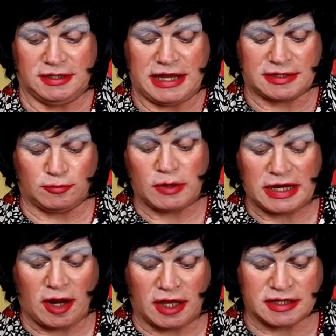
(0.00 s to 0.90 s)
He hasn't
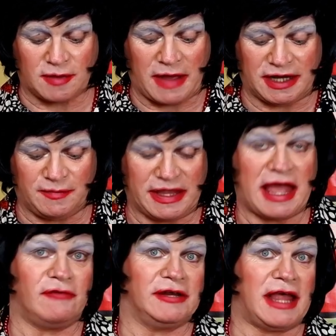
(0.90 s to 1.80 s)
realised I made a big
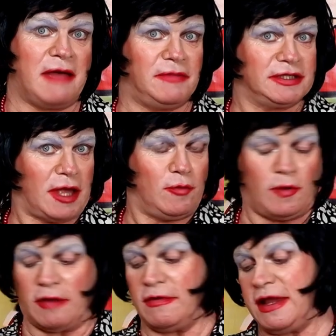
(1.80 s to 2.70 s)
error there, but don't
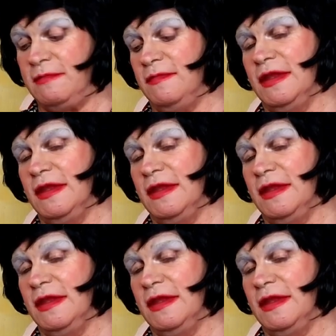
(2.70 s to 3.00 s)
worry.